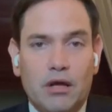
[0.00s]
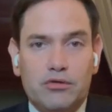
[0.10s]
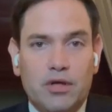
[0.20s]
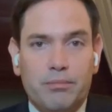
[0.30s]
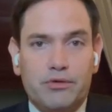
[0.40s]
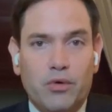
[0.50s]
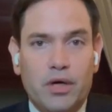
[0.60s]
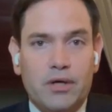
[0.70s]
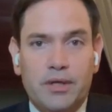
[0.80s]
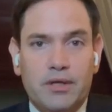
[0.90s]
Donald Trump is
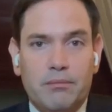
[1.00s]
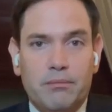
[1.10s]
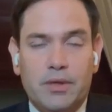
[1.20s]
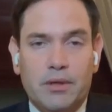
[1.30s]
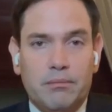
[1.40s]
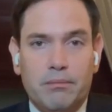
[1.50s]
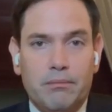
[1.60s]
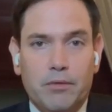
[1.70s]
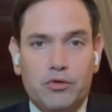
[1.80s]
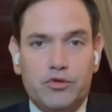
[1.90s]
going to be the
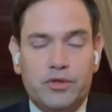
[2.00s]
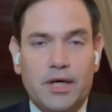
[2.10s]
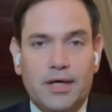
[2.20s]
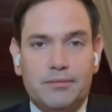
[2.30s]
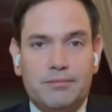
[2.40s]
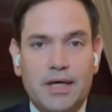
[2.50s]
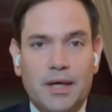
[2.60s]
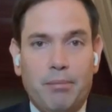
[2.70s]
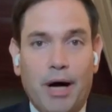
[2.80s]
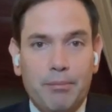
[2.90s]
most
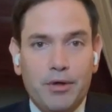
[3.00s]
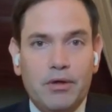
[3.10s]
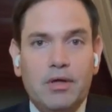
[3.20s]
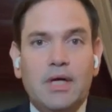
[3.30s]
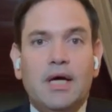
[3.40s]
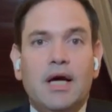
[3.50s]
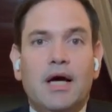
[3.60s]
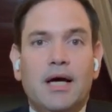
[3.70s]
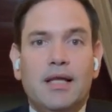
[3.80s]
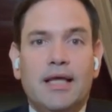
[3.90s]
popular
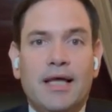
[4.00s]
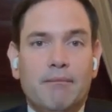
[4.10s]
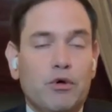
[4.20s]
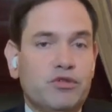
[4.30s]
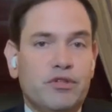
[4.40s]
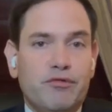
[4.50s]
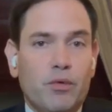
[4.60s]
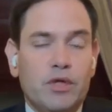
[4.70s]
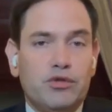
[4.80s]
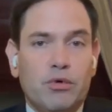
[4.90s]
and the most
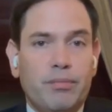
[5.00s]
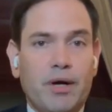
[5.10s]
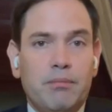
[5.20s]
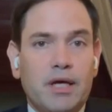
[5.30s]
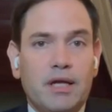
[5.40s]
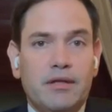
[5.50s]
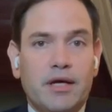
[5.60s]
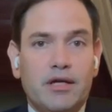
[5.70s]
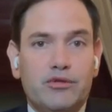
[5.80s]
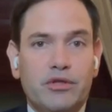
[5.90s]
influential Republican in
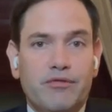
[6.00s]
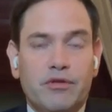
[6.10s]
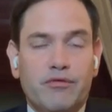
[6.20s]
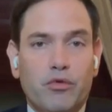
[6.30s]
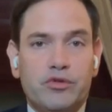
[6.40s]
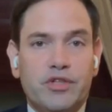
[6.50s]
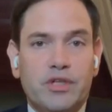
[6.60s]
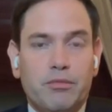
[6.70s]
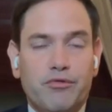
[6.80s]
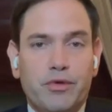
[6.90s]
the country for the
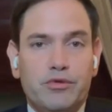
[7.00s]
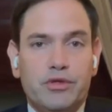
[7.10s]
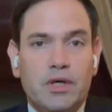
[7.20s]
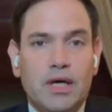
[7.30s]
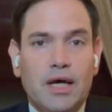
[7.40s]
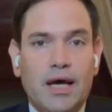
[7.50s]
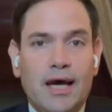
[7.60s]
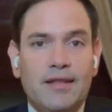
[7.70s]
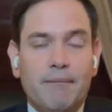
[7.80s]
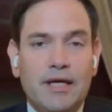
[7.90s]
foreseeable future.
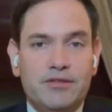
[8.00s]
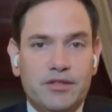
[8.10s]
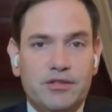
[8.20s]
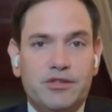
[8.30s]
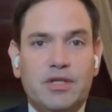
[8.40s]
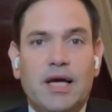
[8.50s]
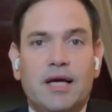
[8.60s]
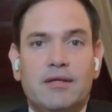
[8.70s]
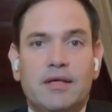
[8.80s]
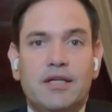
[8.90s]
And the message
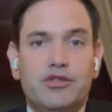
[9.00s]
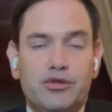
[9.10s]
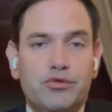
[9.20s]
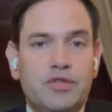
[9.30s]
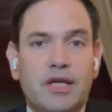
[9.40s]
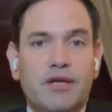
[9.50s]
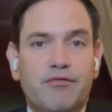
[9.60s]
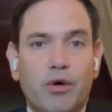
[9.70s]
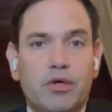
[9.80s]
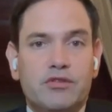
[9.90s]
and the issues that he
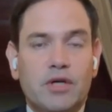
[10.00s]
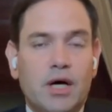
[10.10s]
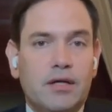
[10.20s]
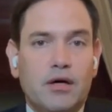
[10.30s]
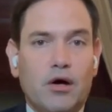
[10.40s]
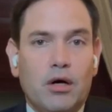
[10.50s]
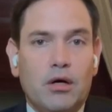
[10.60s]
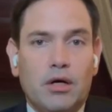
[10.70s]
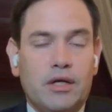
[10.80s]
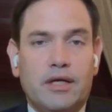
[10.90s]
focused on
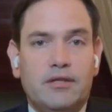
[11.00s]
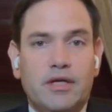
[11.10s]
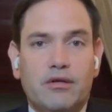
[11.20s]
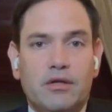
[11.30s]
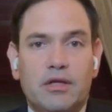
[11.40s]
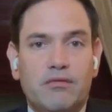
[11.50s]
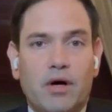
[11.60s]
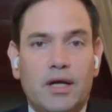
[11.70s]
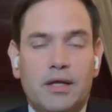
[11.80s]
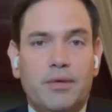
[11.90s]
are going to continue to live
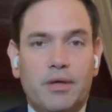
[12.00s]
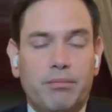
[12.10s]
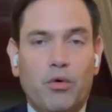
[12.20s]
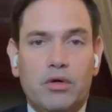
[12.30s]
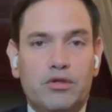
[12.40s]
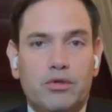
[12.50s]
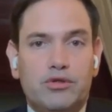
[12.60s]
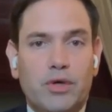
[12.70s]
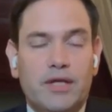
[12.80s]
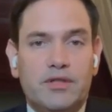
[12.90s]
on and be important to
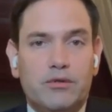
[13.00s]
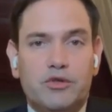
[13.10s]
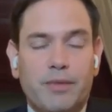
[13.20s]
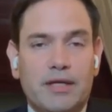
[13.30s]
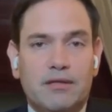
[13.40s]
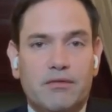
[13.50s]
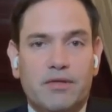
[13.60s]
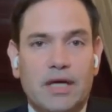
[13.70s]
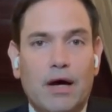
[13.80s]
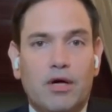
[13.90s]
address, irrespective of
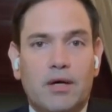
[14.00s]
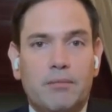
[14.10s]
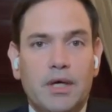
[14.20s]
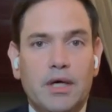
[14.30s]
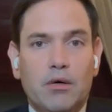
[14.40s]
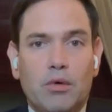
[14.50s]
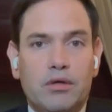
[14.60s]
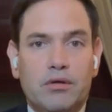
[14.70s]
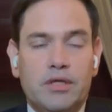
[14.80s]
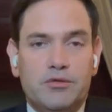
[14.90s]
the outcome,
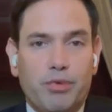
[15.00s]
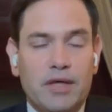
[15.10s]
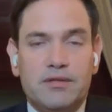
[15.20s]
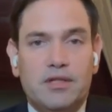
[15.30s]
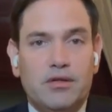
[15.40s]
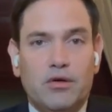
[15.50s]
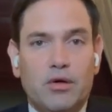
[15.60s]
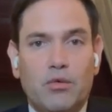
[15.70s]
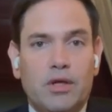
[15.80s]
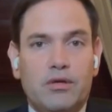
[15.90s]
whether he's president
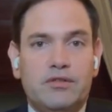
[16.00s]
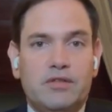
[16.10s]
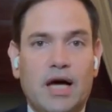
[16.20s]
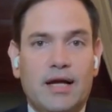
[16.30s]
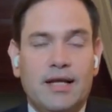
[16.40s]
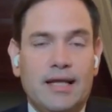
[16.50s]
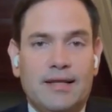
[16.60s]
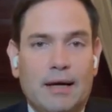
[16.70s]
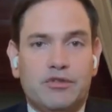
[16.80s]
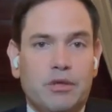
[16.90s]
or whether he's not. And
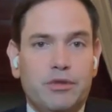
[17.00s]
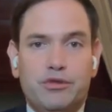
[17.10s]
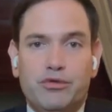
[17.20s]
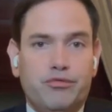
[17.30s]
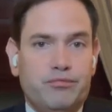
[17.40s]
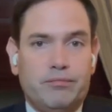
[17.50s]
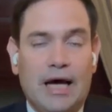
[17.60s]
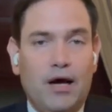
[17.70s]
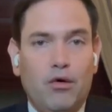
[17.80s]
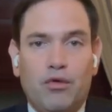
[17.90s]
that was going to be true
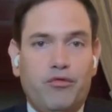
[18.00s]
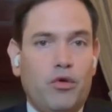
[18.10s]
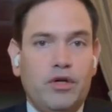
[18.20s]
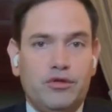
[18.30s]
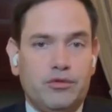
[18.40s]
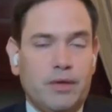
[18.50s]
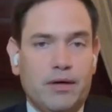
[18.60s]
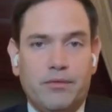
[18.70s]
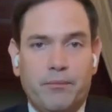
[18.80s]
now or 4 years from now.